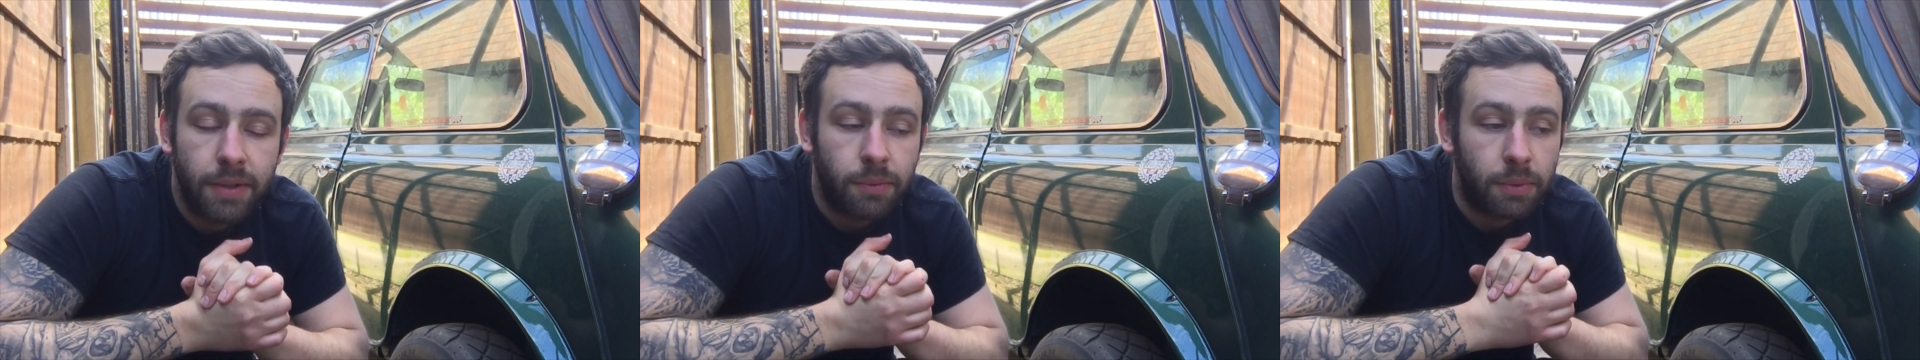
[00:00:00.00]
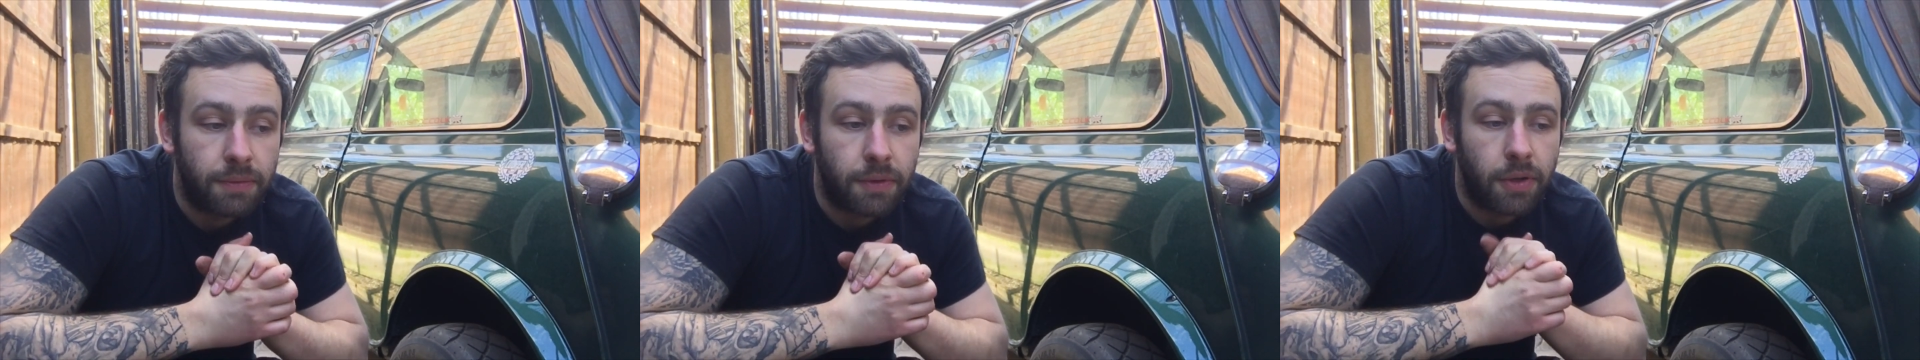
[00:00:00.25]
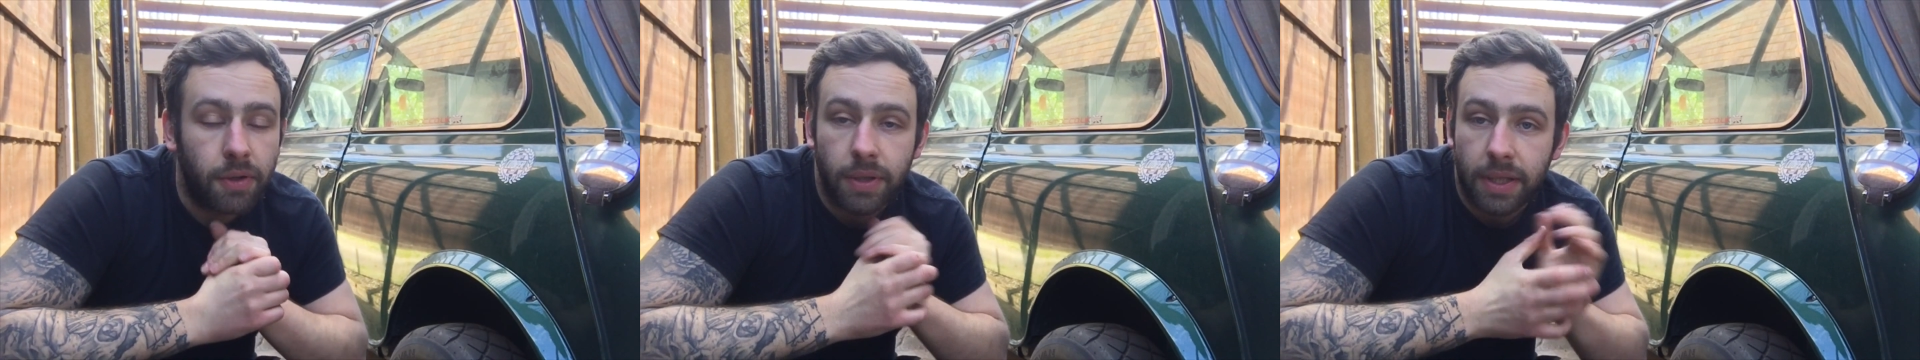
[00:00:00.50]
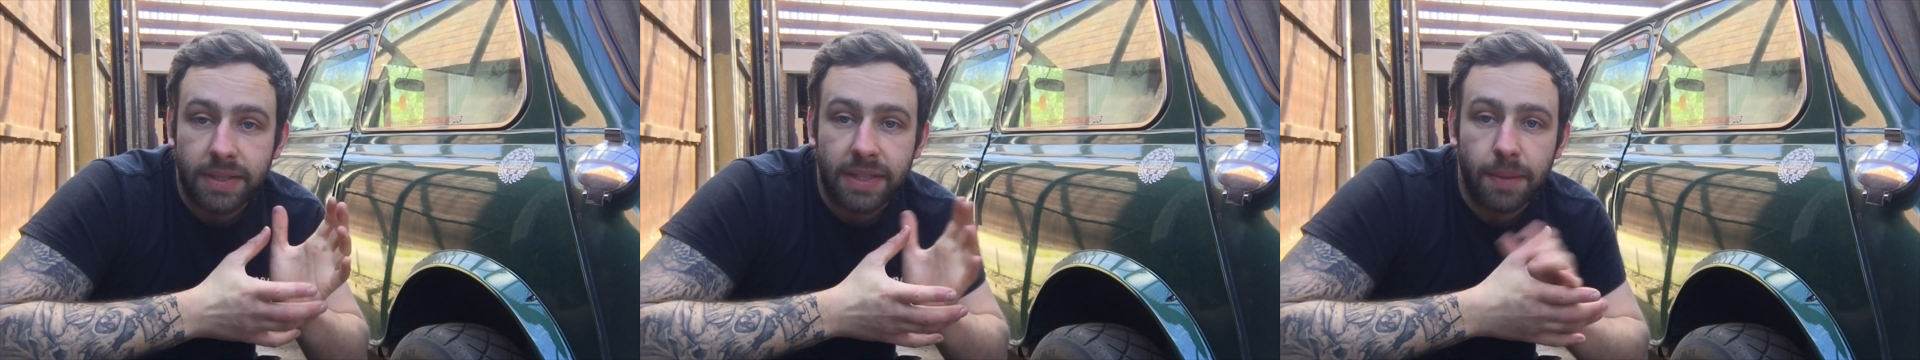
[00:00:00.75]
We've got,
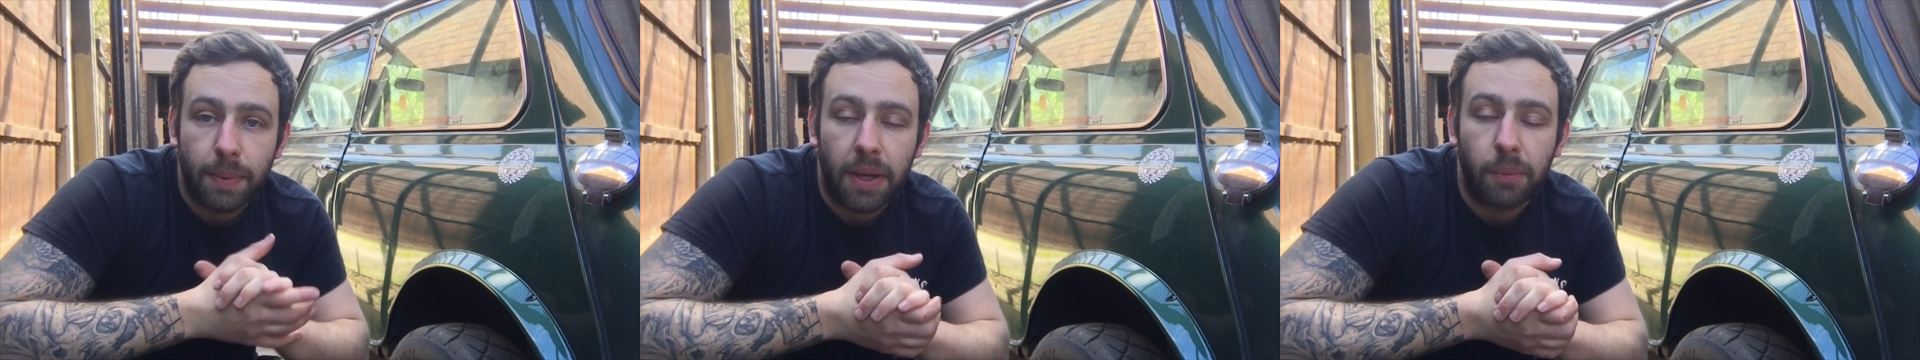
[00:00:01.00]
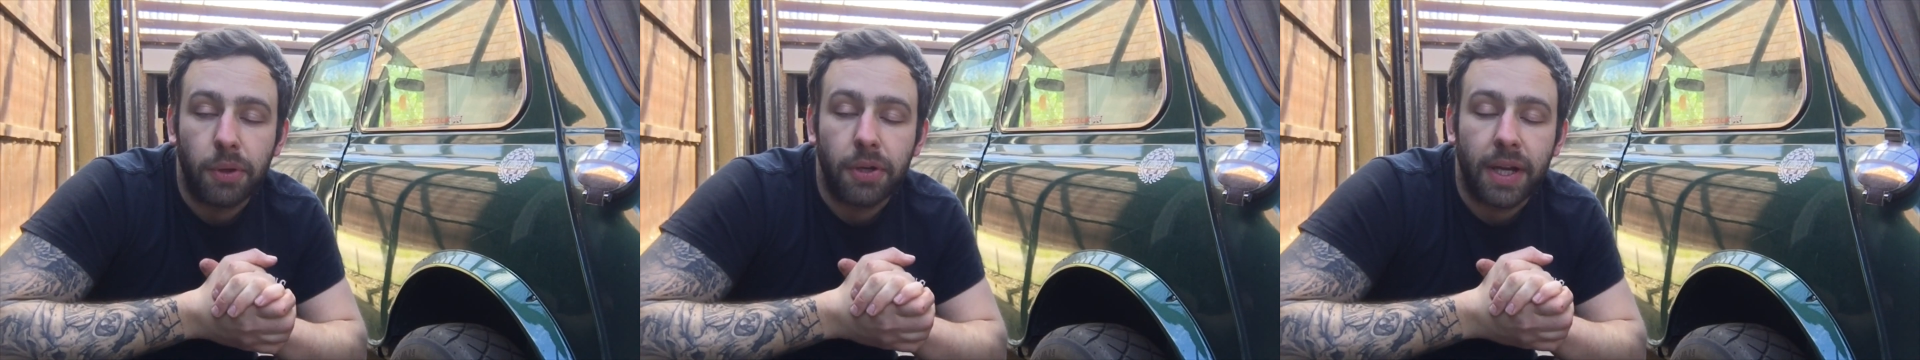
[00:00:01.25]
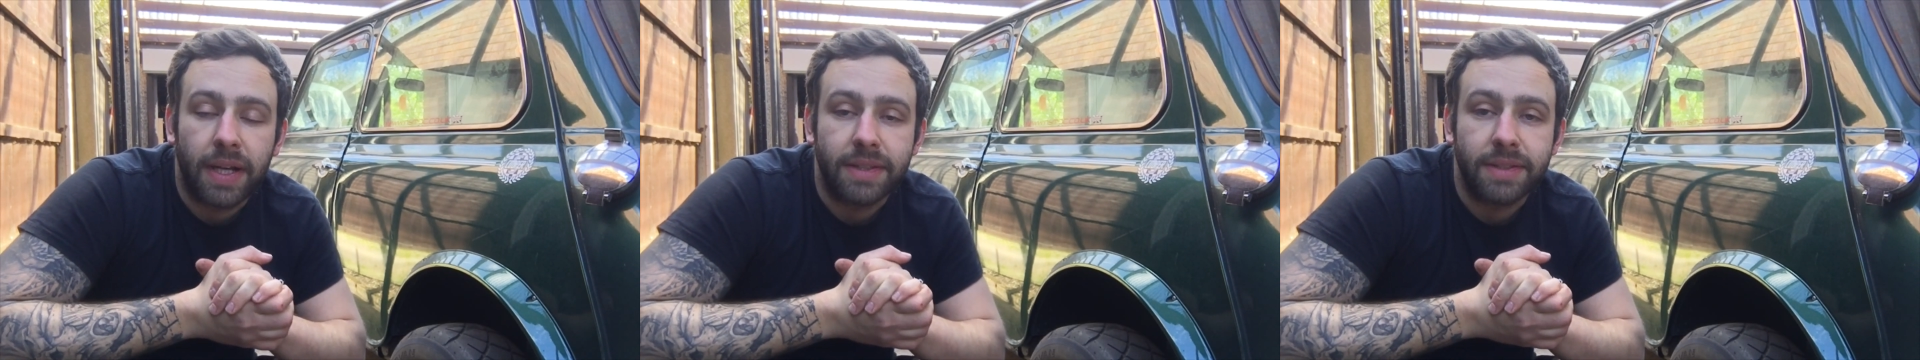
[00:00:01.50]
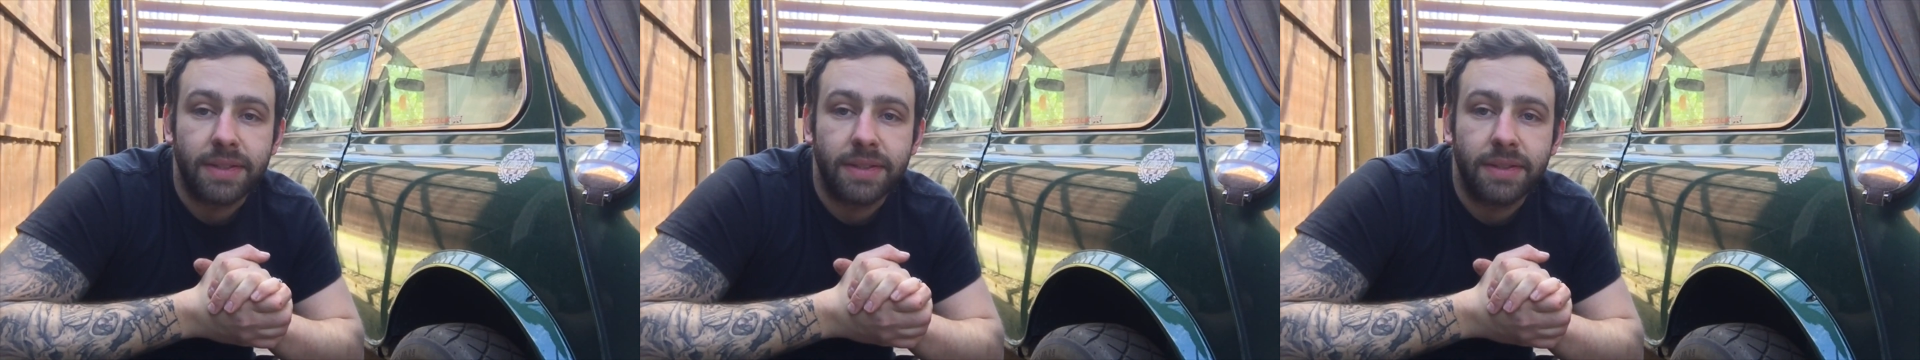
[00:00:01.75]
like I said, paintwork
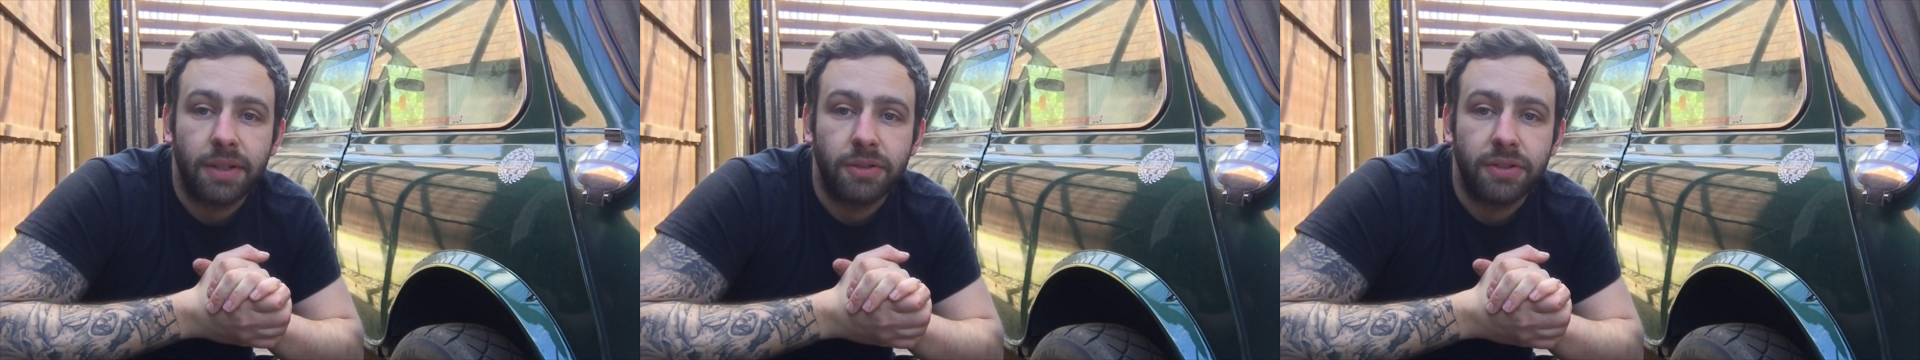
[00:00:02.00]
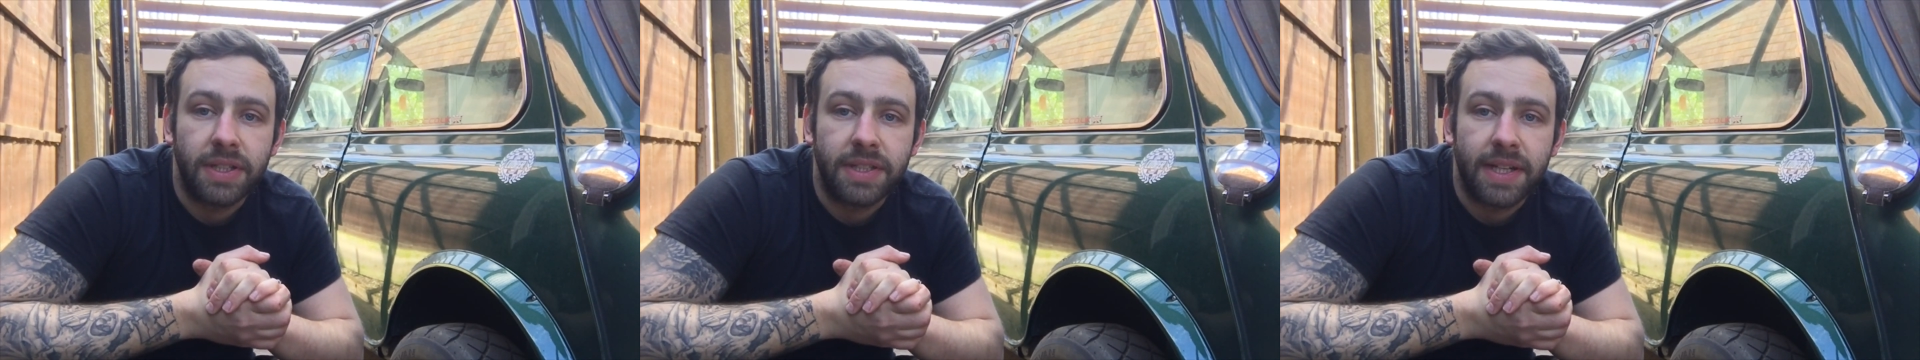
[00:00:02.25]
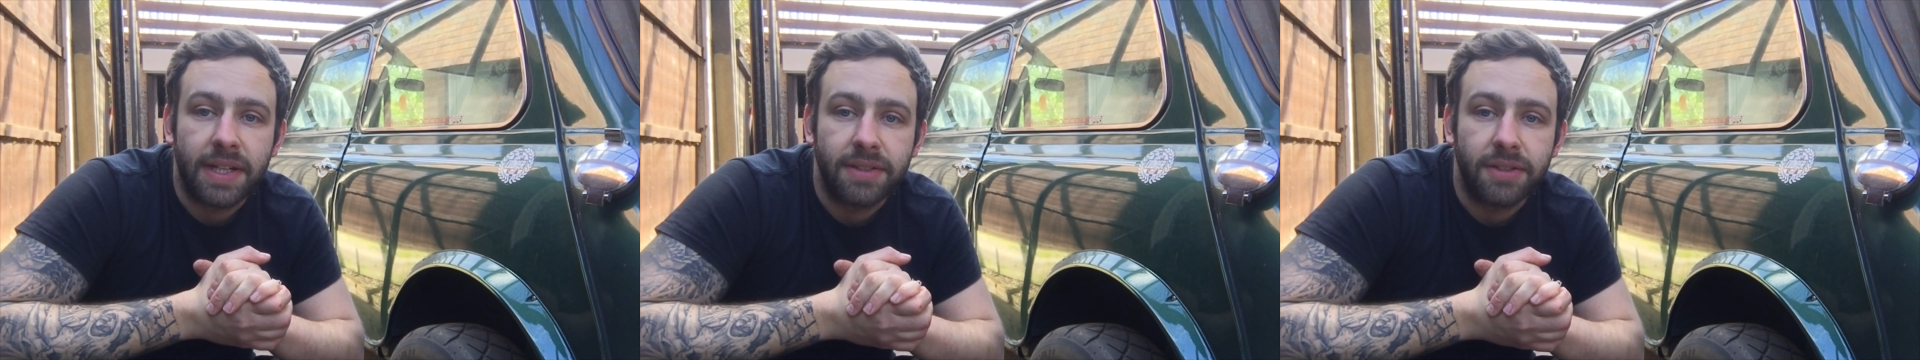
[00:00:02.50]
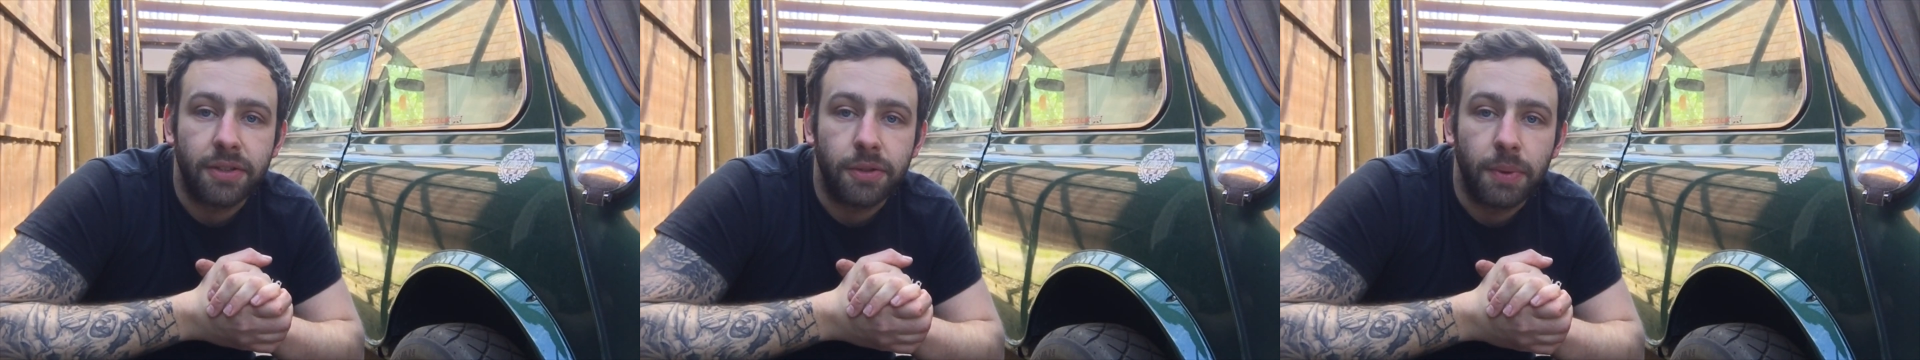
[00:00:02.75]
and loads of detailing to do,